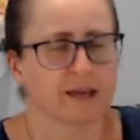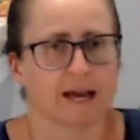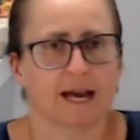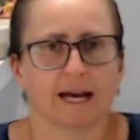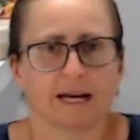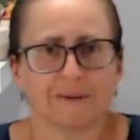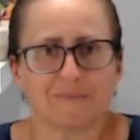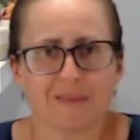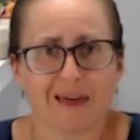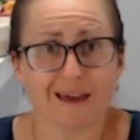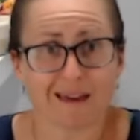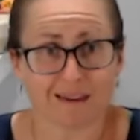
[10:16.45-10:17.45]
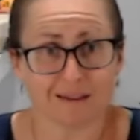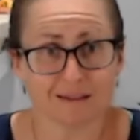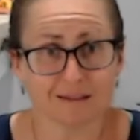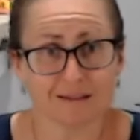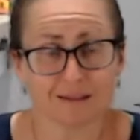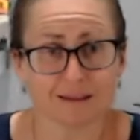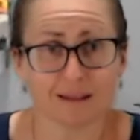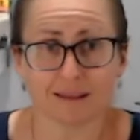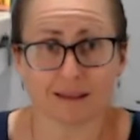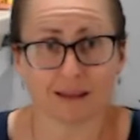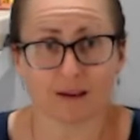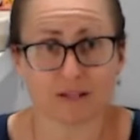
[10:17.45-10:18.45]
And then
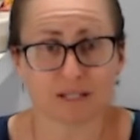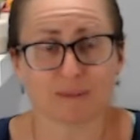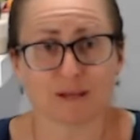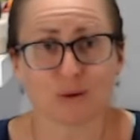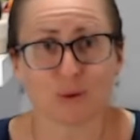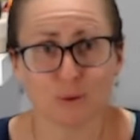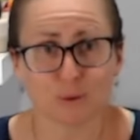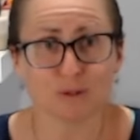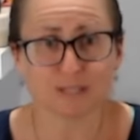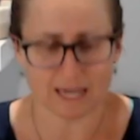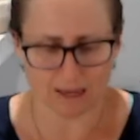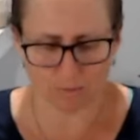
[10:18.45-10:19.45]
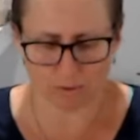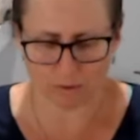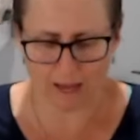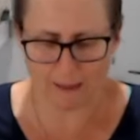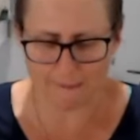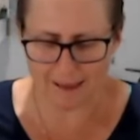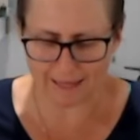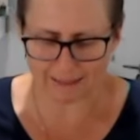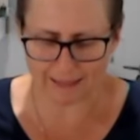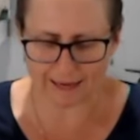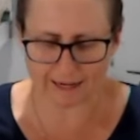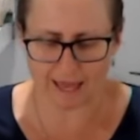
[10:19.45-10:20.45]
they're going to be cooled and we'll come back
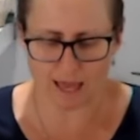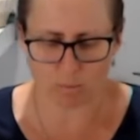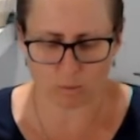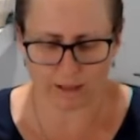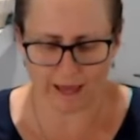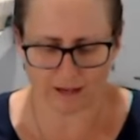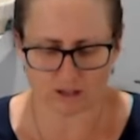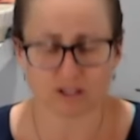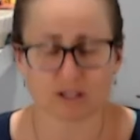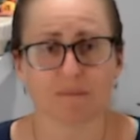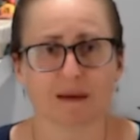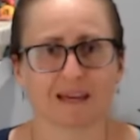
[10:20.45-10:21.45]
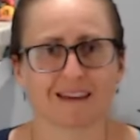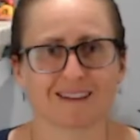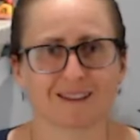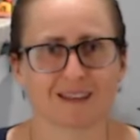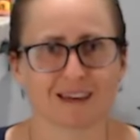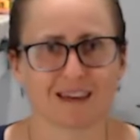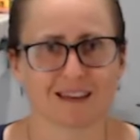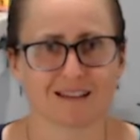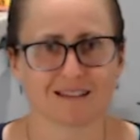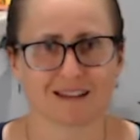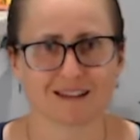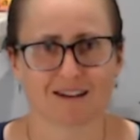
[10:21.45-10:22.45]
later and we'll actually make the
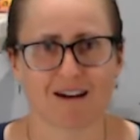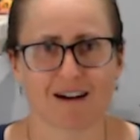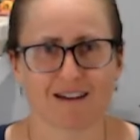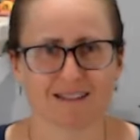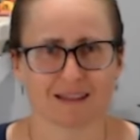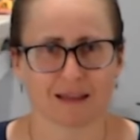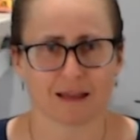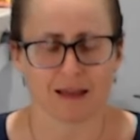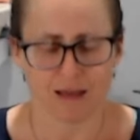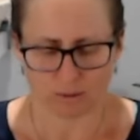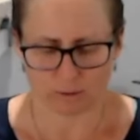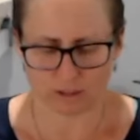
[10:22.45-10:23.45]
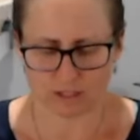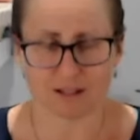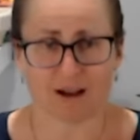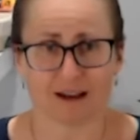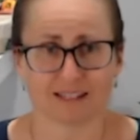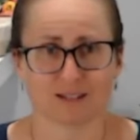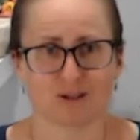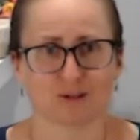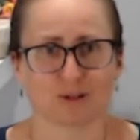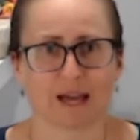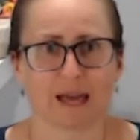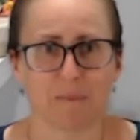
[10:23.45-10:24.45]
center icing, which is icing
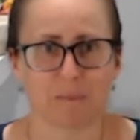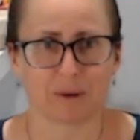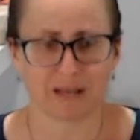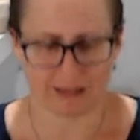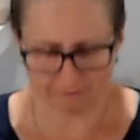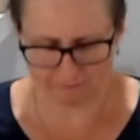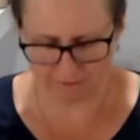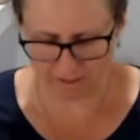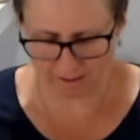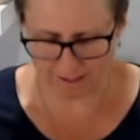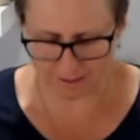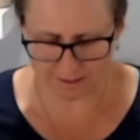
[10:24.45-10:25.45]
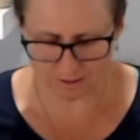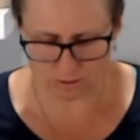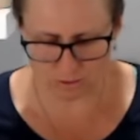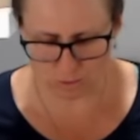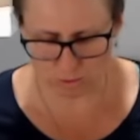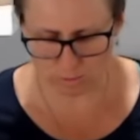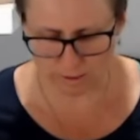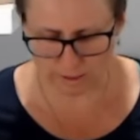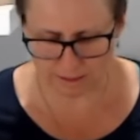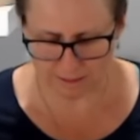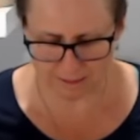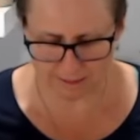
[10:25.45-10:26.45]
sugar and butter and vanilla. So super
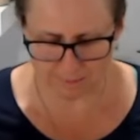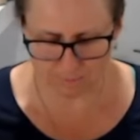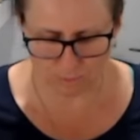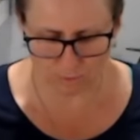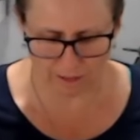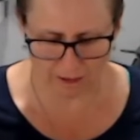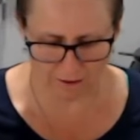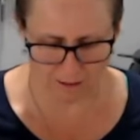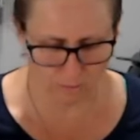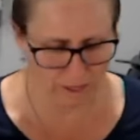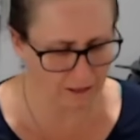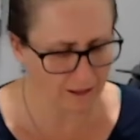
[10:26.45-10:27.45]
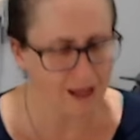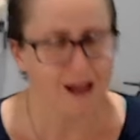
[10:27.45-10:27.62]
simple there as well.